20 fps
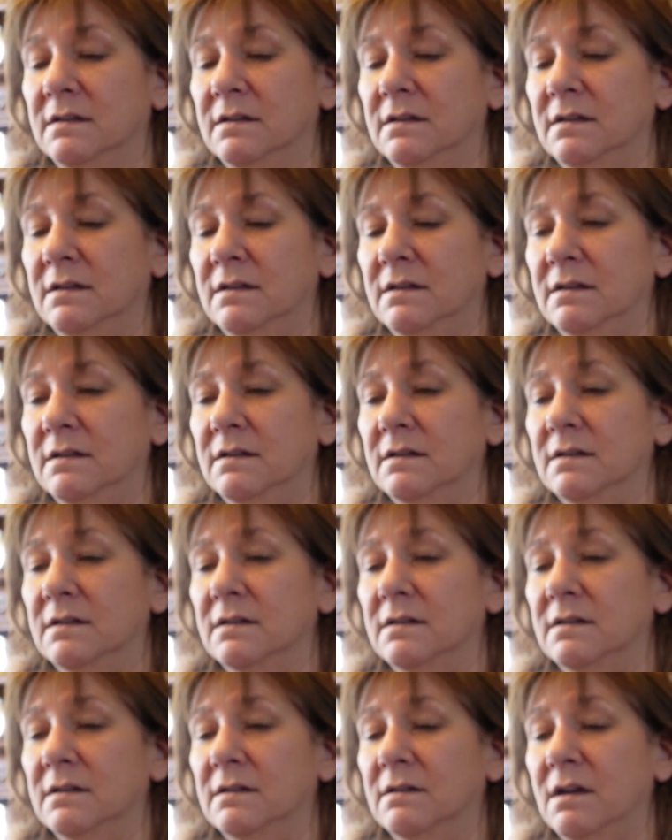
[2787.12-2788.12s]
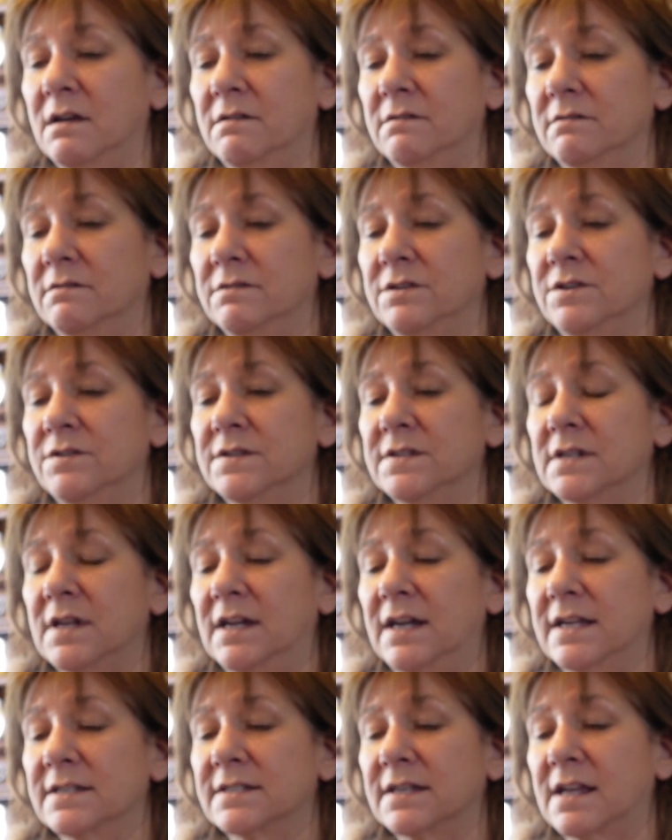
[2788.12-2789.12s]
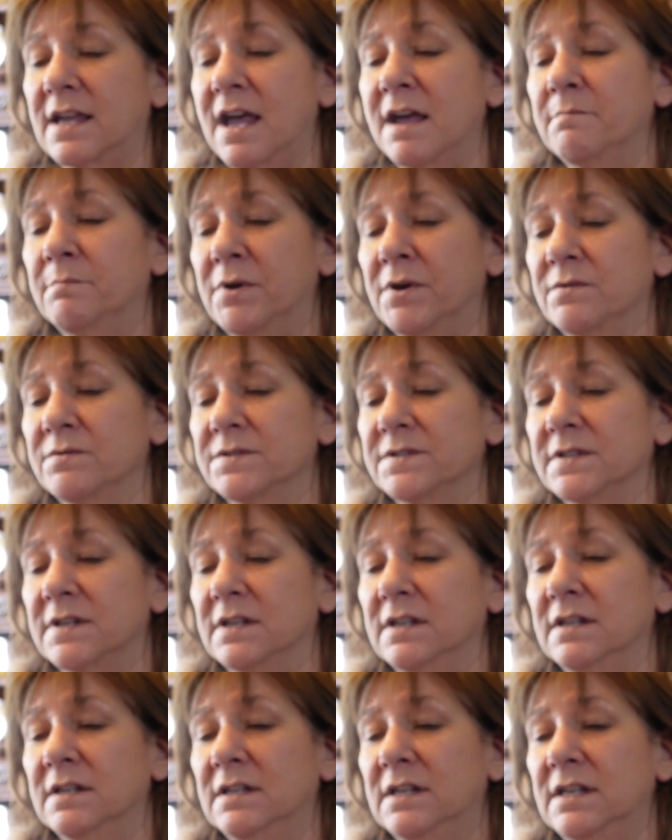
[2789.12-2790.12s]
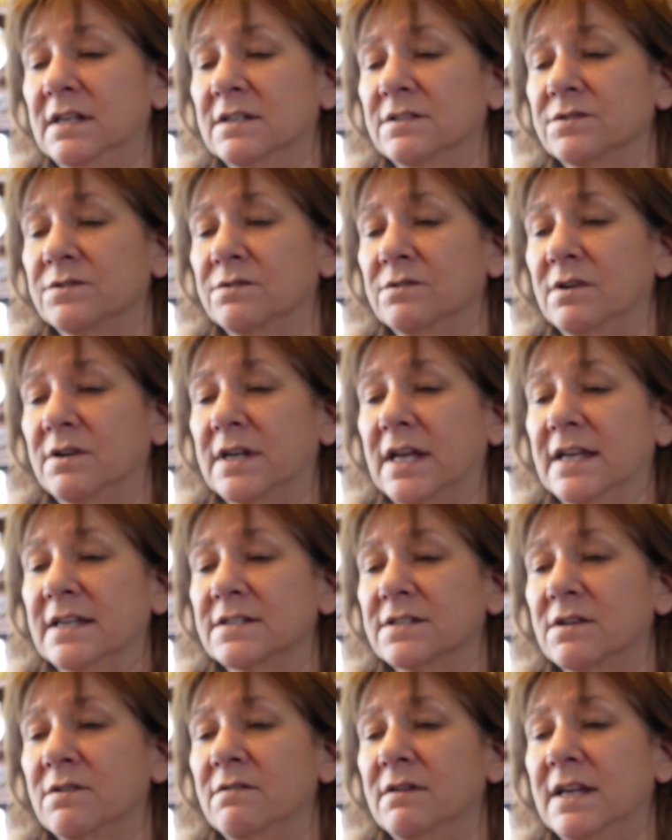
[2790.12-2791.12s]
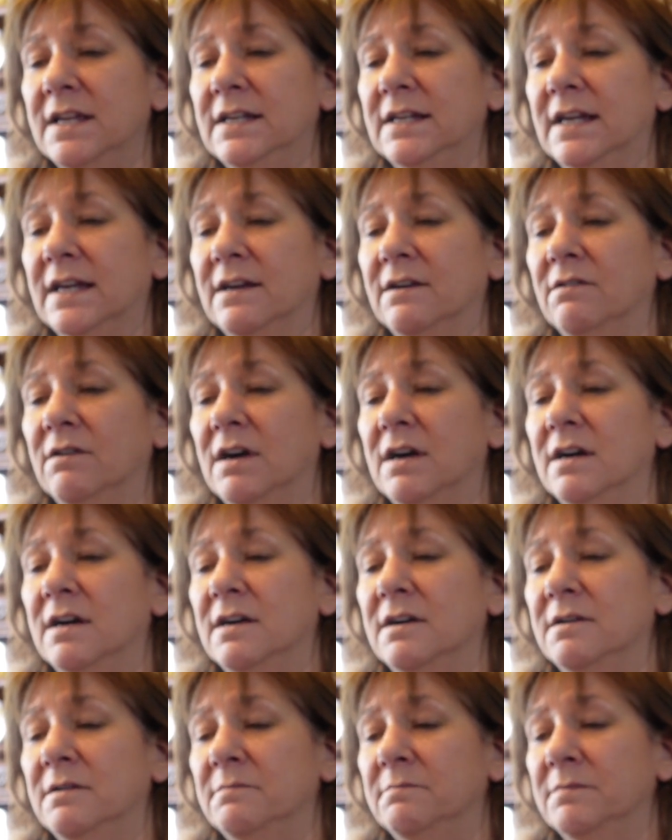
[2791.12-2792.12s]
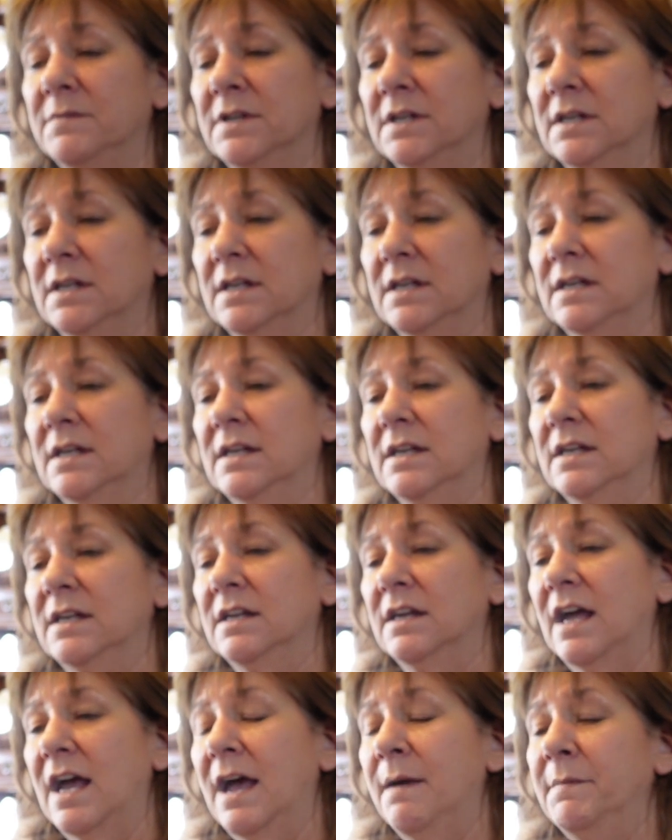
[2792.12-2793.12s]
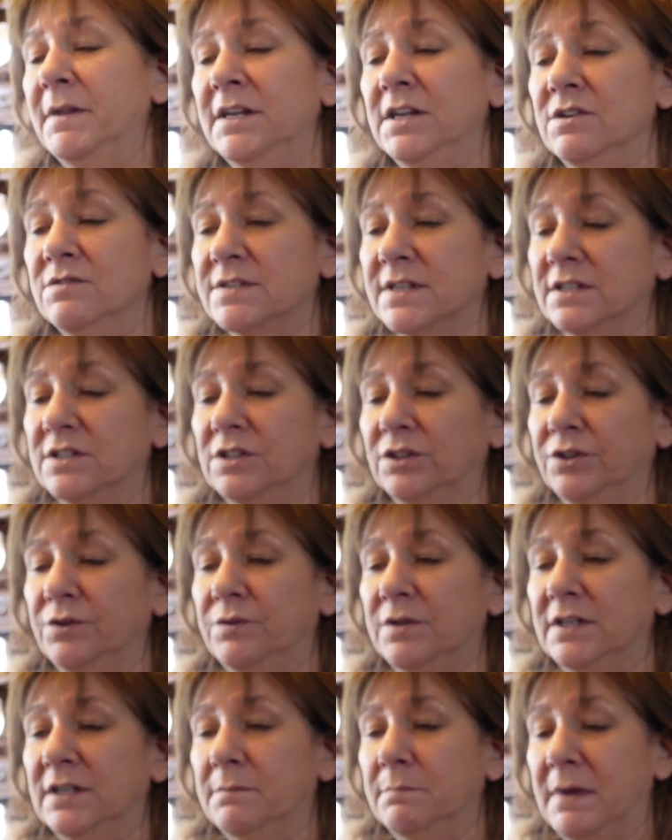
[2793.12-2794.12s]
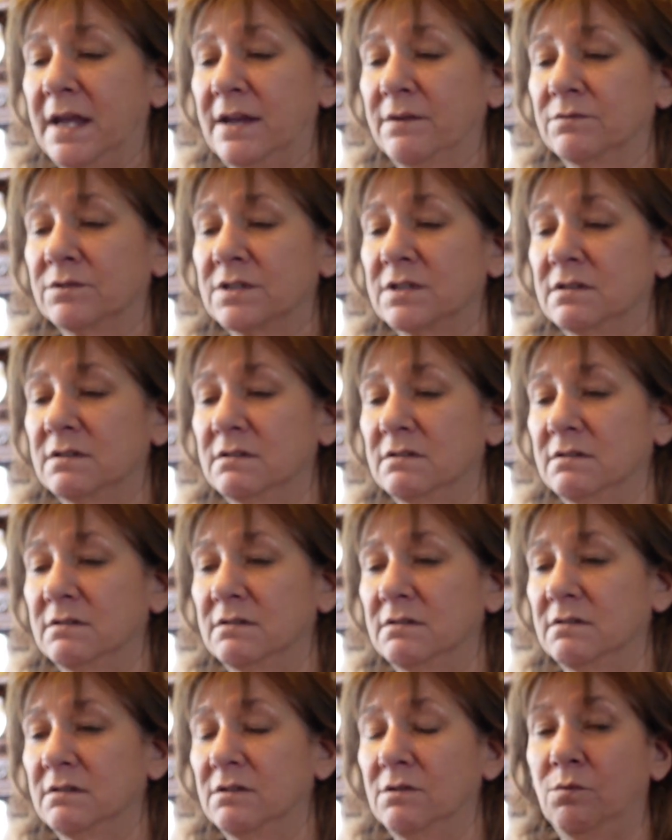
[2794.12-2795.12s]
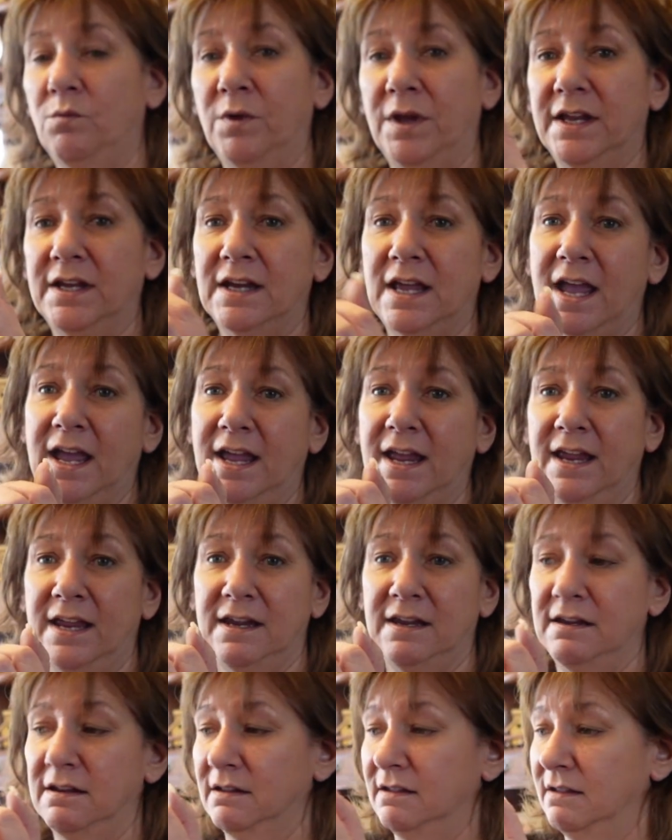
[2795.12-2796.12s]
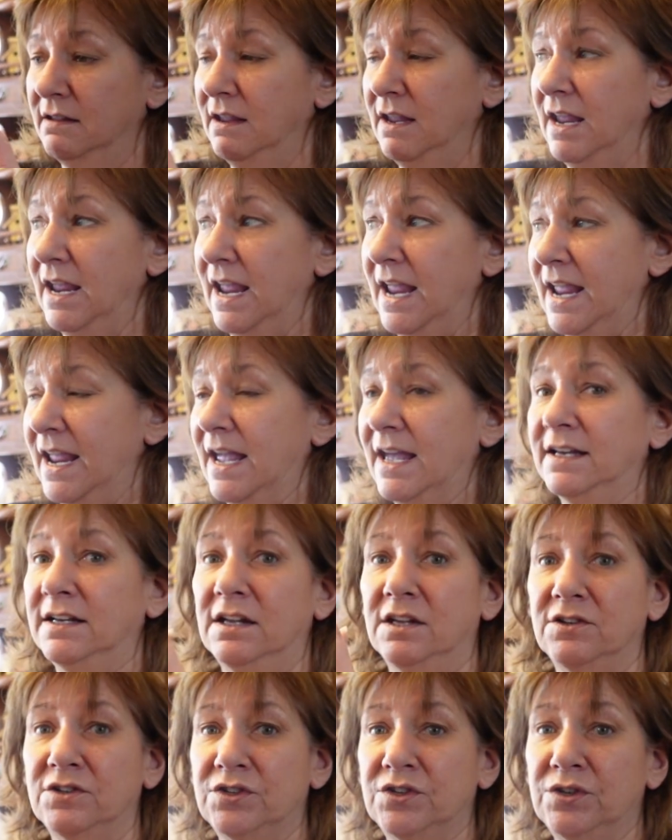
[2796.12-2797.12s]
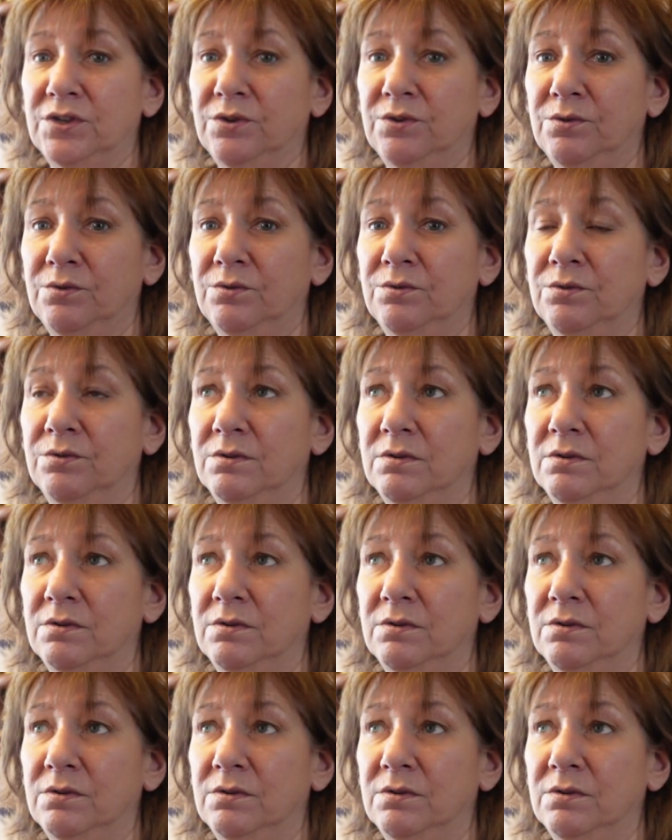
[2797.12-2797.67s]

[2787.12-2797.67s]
I'll use it as a compost enhancer. Okay, so anyhow, I'm going to use a diluted amount when I add to